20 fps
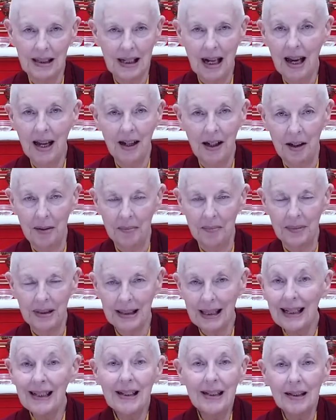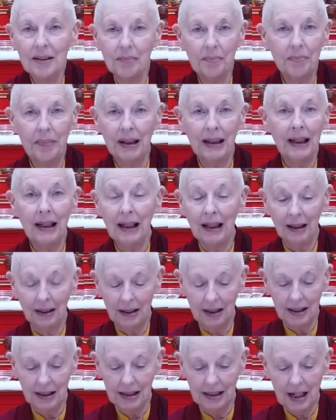time, since
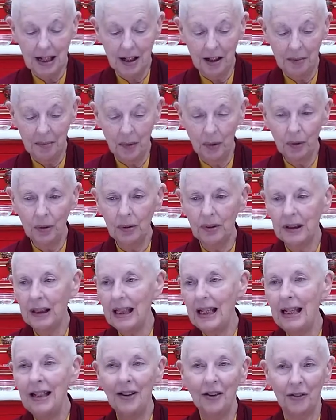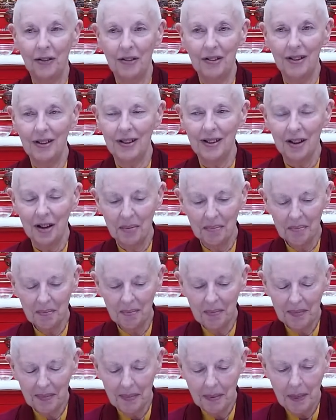beginningless time, all the eons,
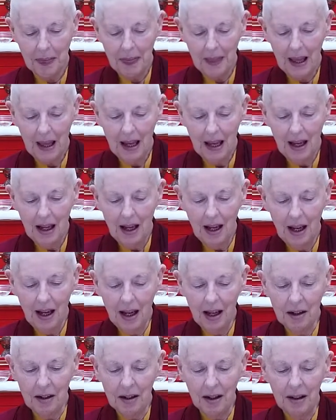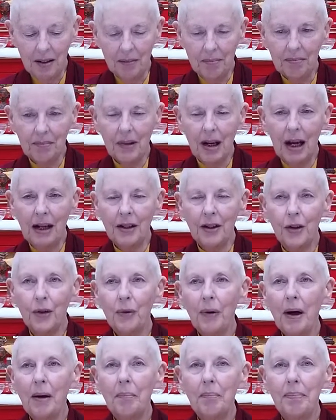and
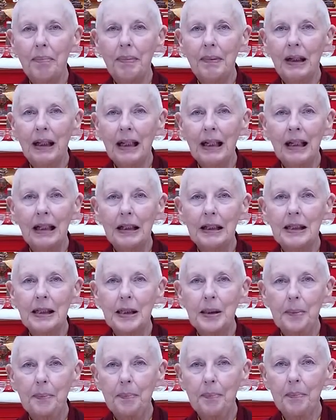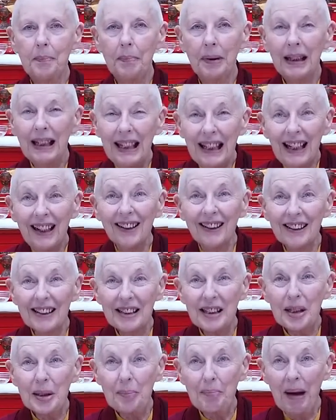throughout beginningless
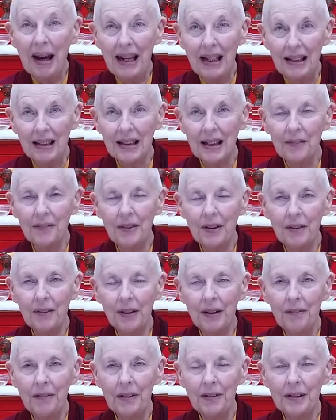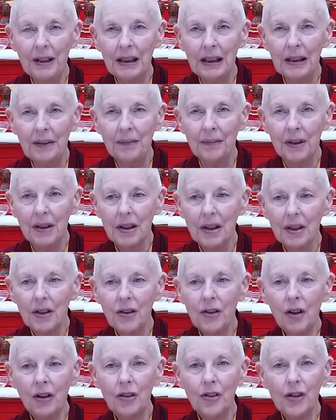space, if you think of
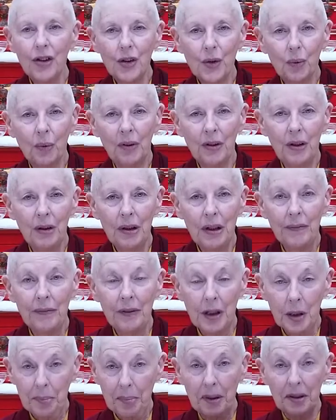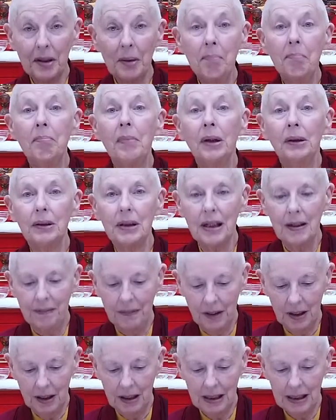not just one universe, but the
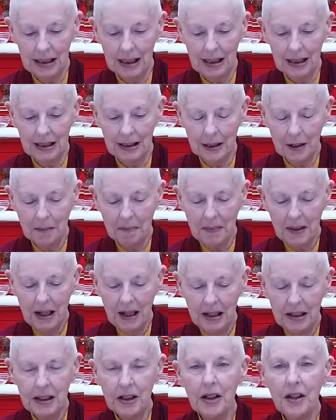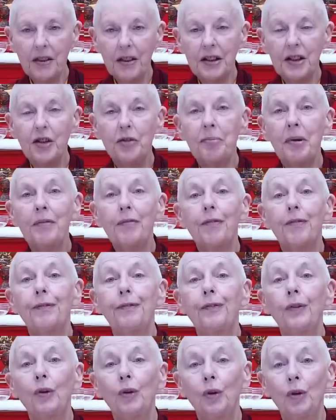multiverses that have been
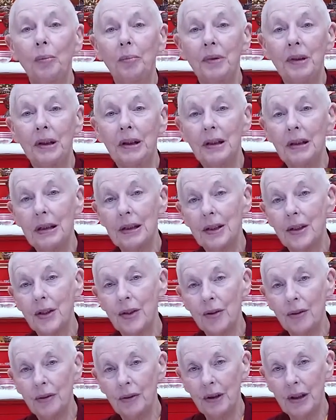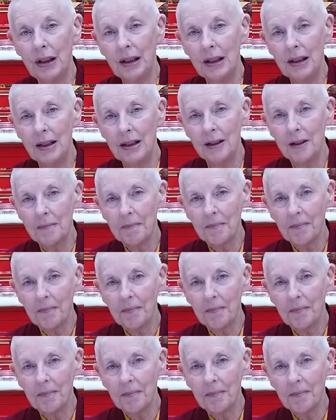formed and destroyed.